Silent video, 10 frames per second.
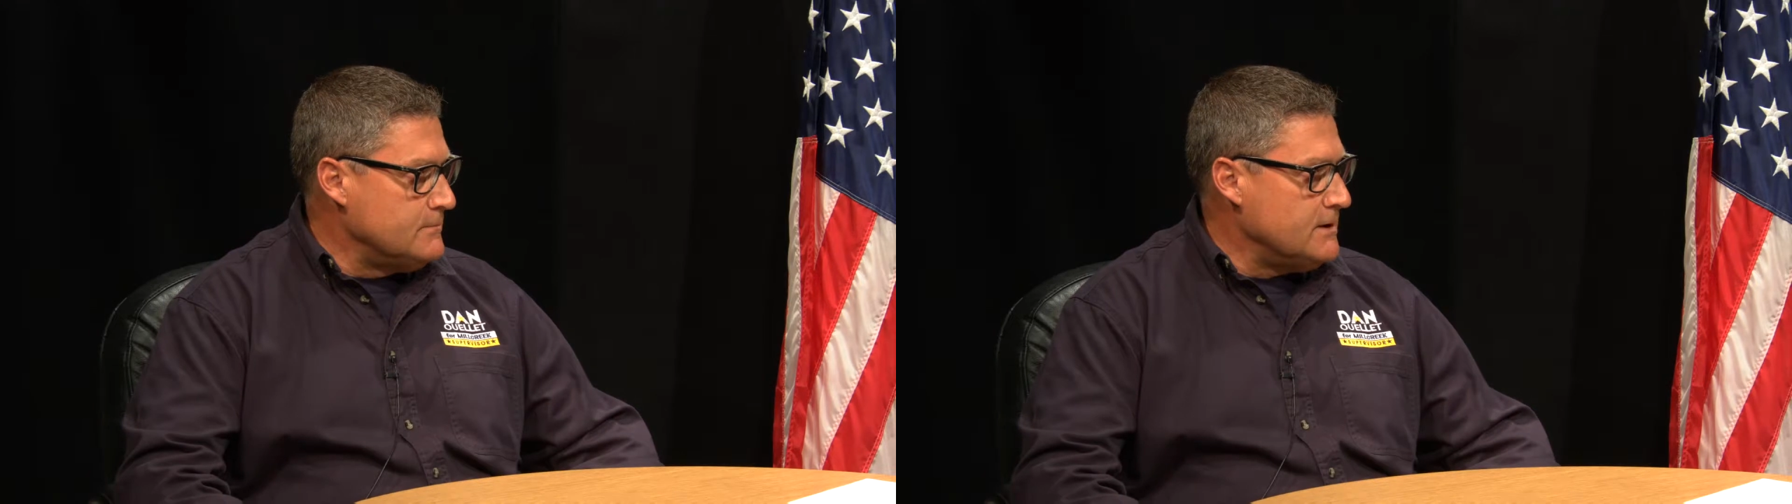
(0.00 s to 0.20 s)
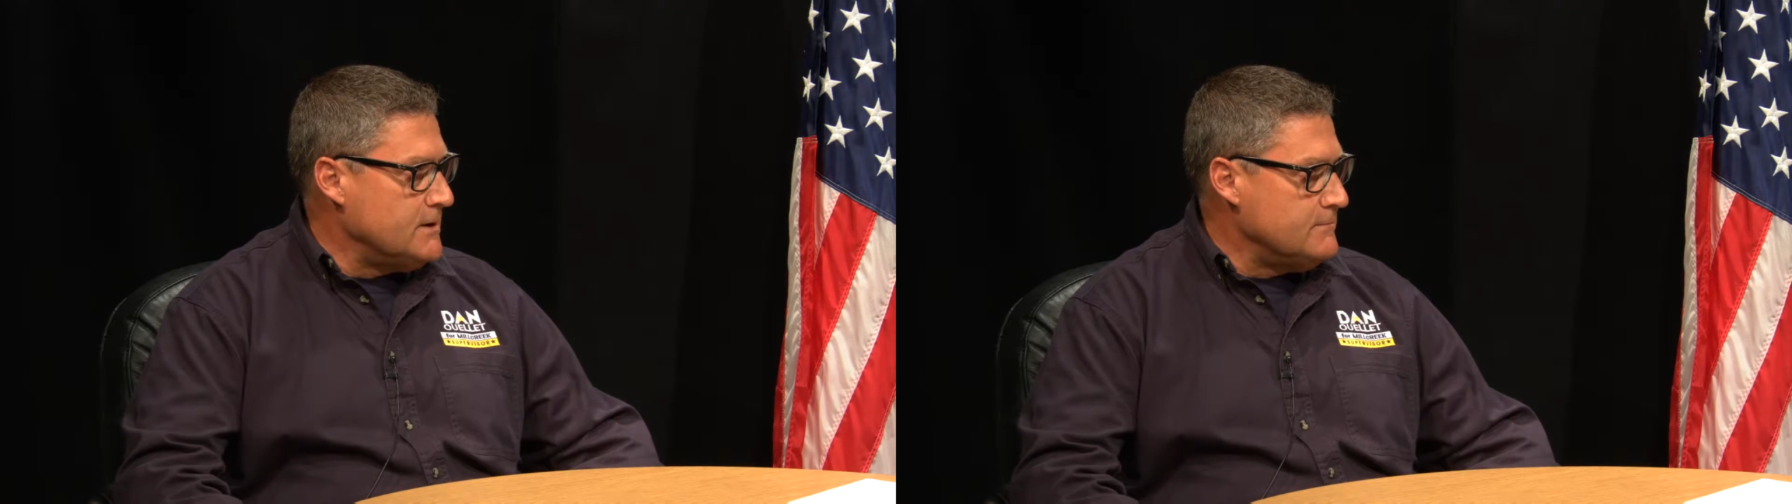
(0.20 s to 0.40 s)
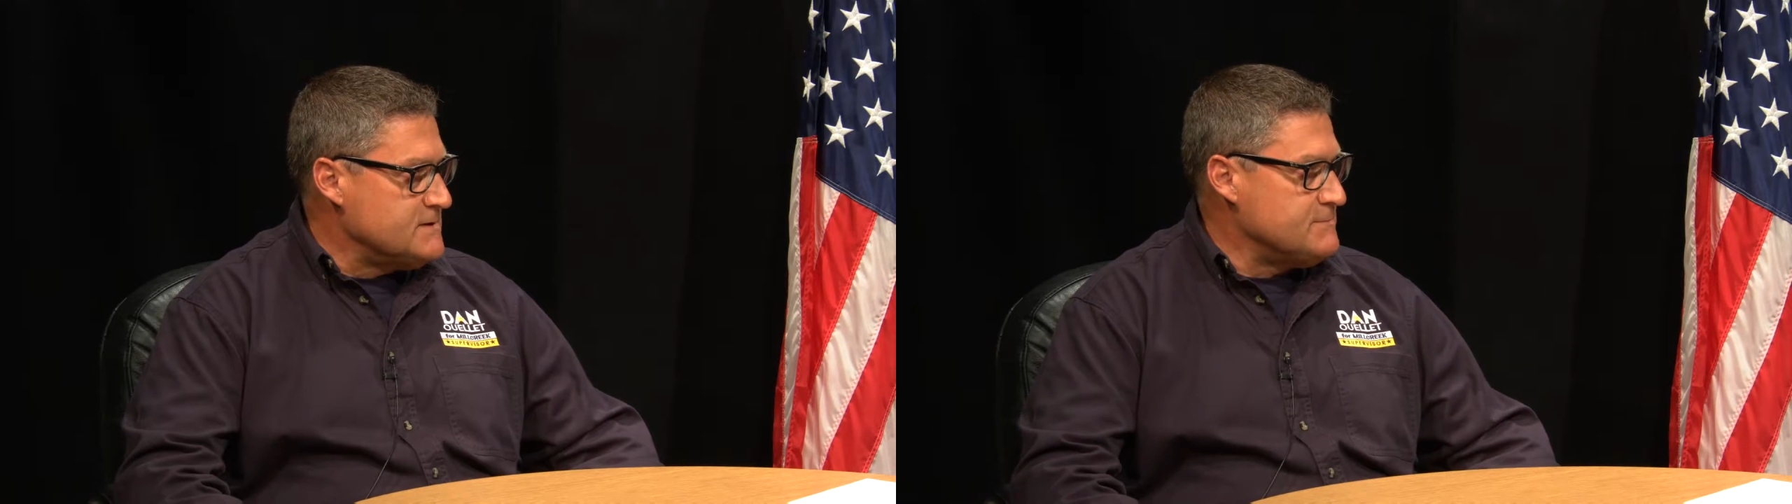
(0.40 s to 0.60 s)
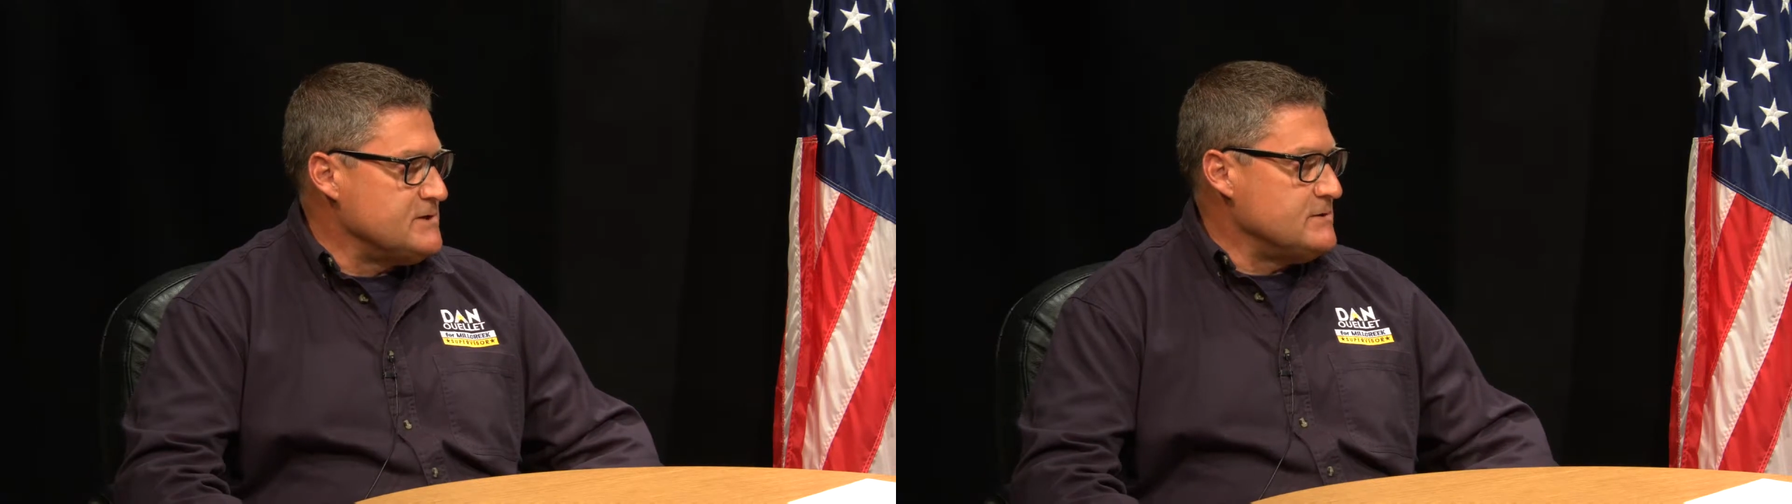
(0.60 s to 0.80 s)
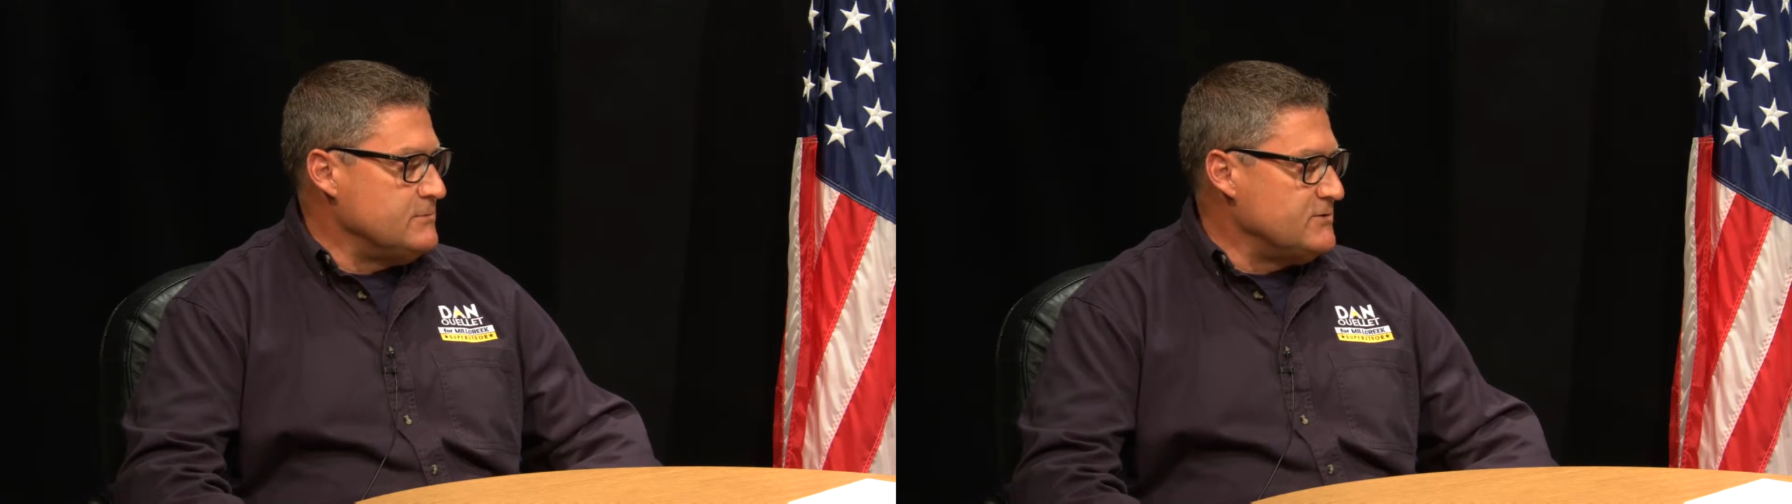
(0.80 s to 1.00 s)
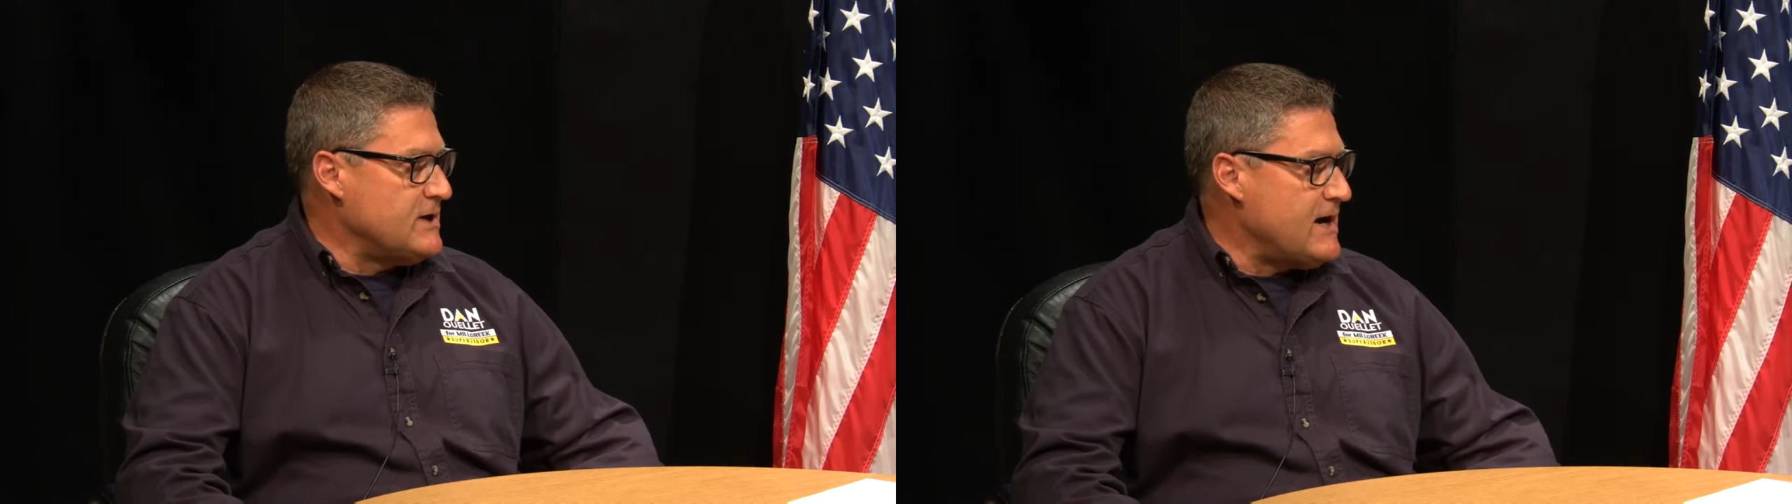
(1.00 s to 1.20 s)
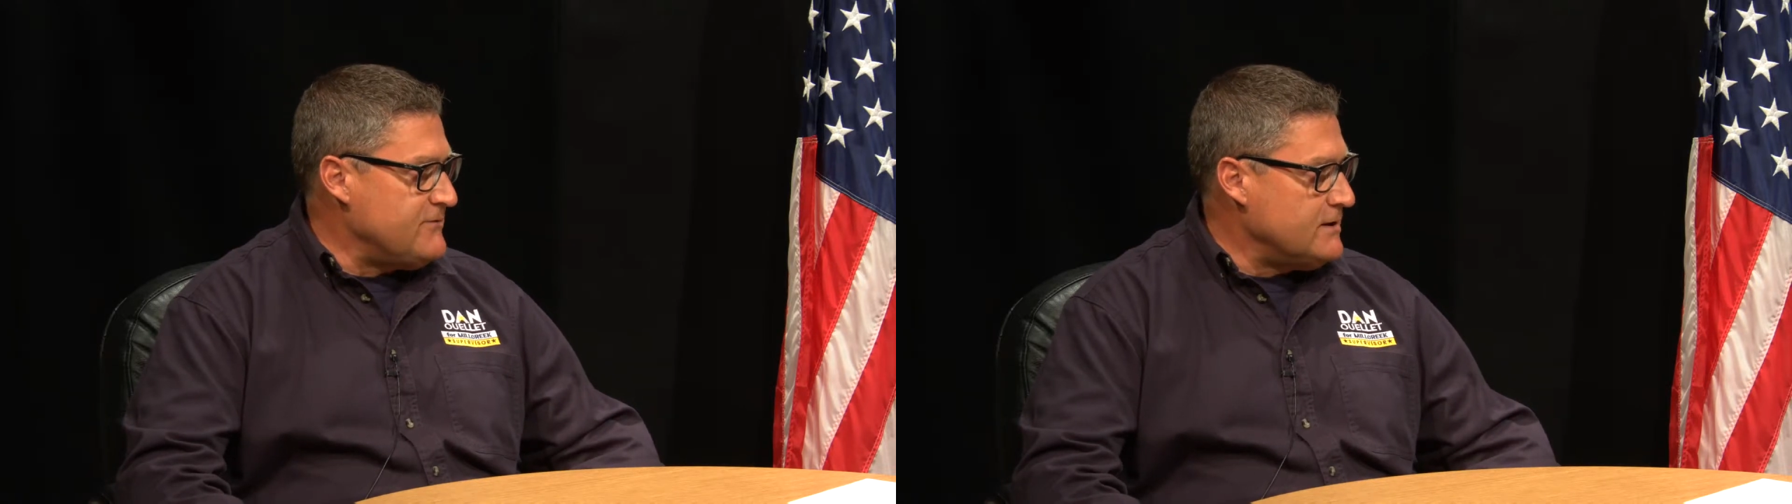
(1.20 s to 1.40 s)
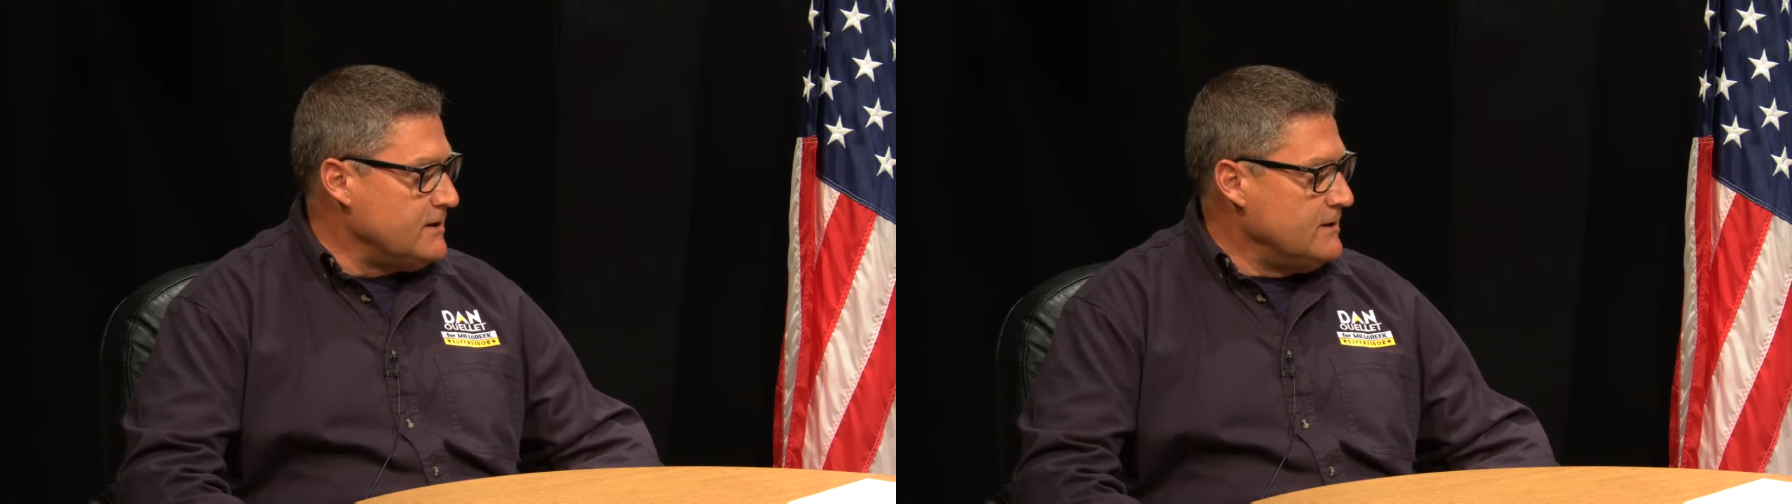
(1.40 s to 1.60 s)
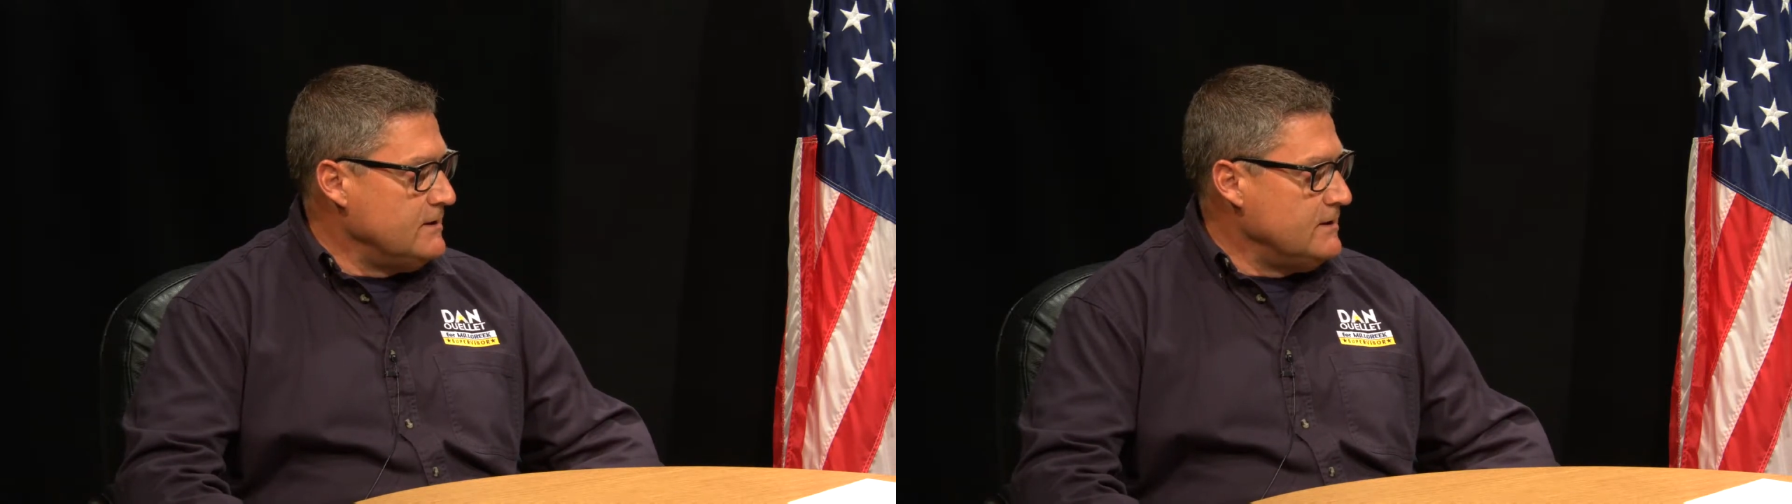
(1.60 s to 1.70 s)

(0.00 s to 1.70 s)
um, especially with traffic.